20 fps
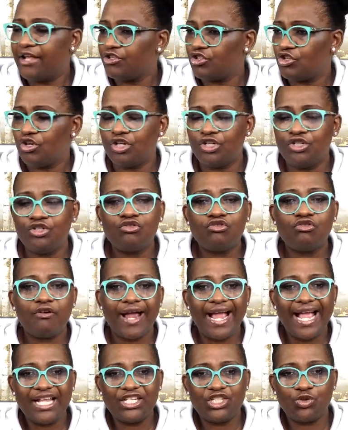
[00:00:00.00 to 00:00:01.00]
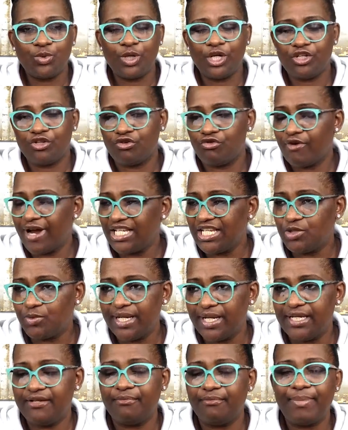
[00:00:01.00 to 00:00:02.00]
You're a new graduate, you
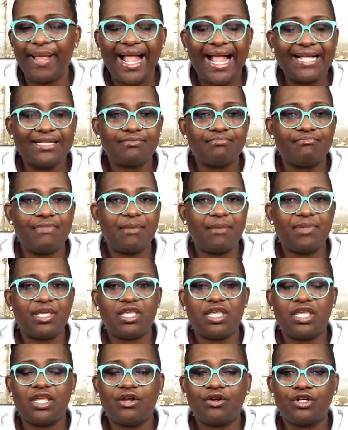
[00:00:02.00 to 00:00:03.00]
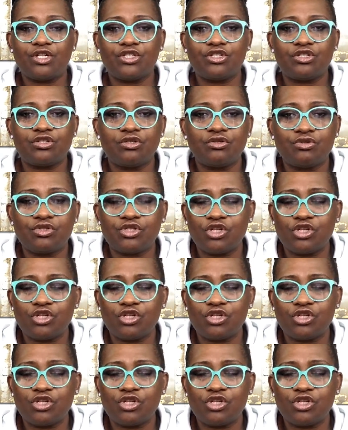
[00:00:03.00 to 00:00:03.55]
graduated in the past maybe year or two,